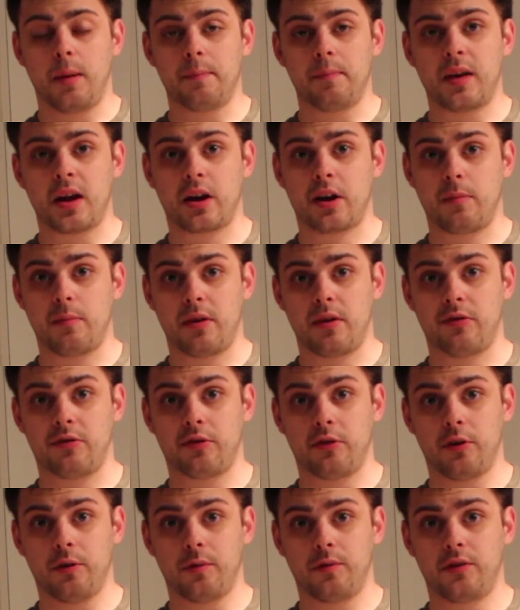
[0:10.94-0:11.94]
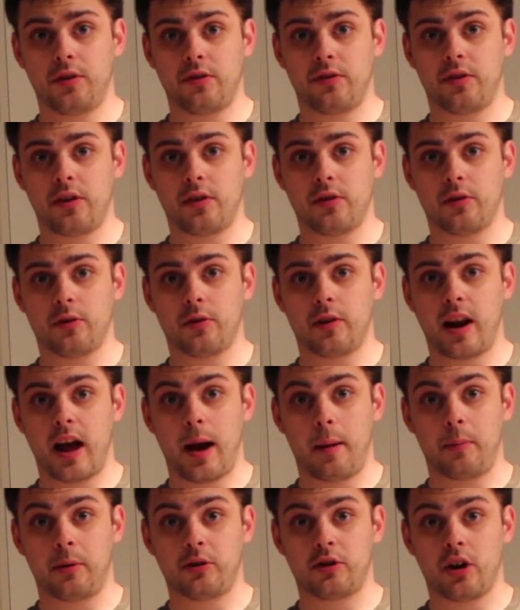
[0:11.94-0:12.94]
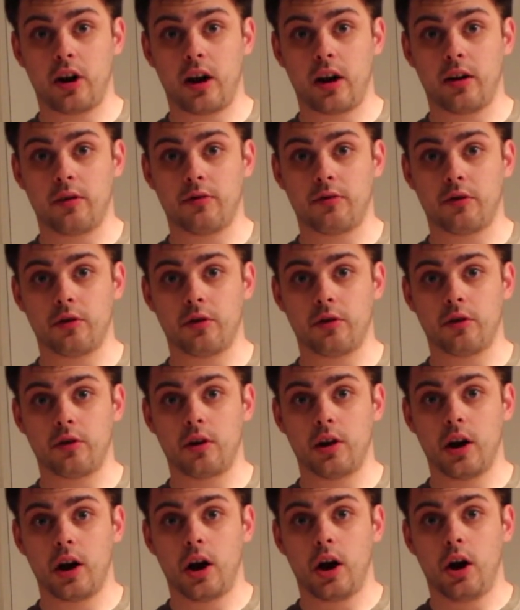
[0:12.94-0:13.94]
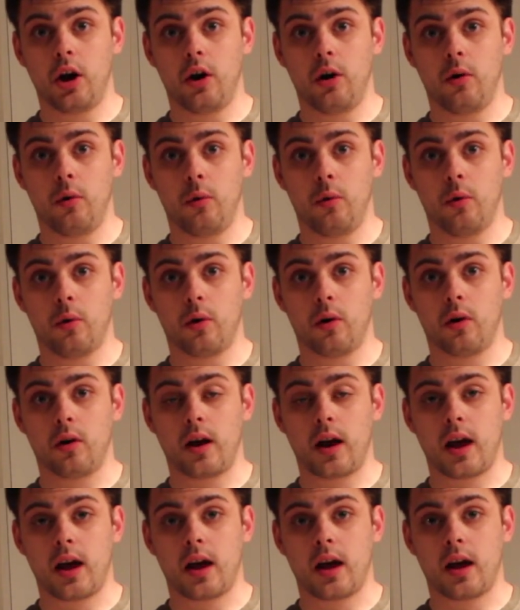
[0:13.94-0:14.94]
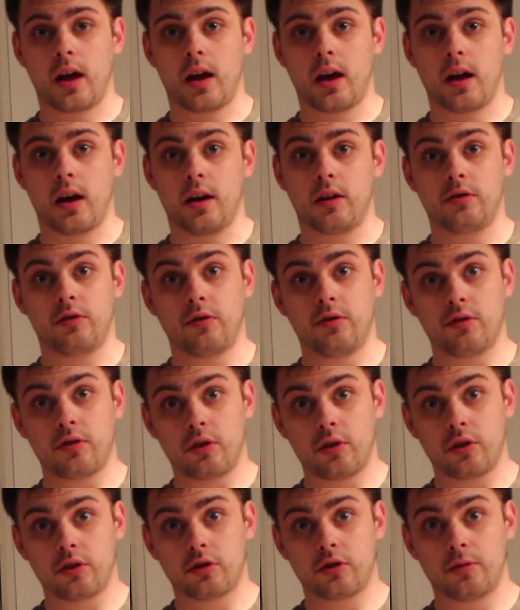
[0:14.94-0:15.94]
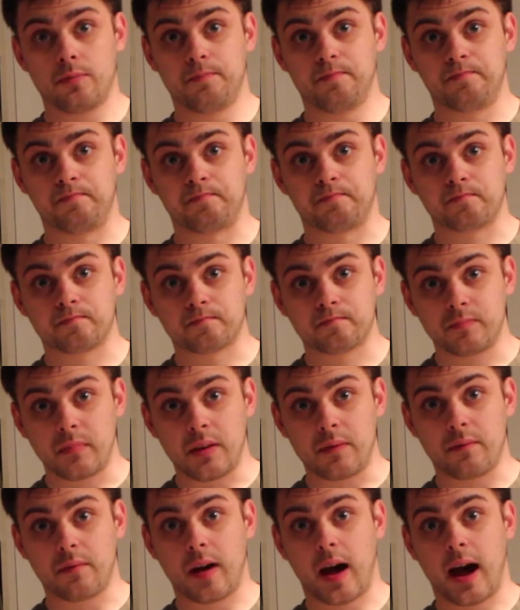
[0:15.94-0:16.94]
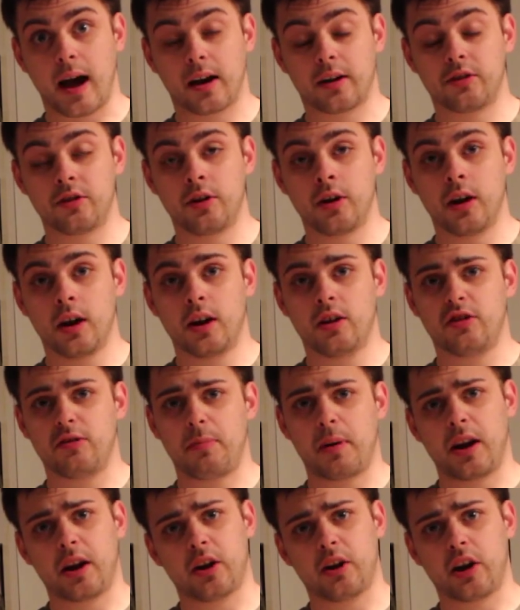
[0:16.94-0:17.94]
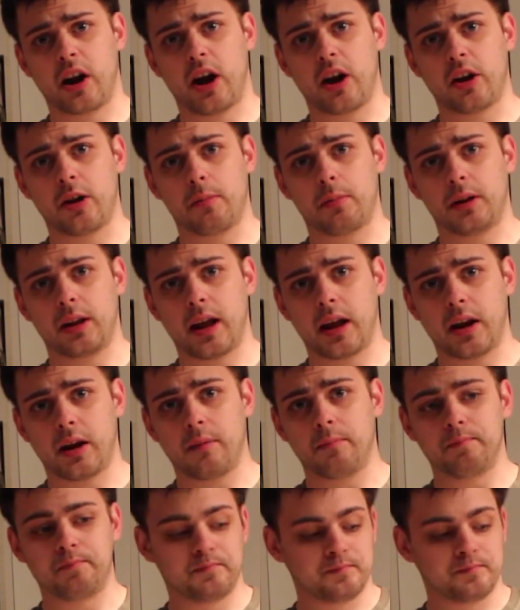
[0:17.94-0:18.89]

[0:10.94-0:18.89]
It can be served as either an appetizer or a dessert, in fact, depending on how you plate it.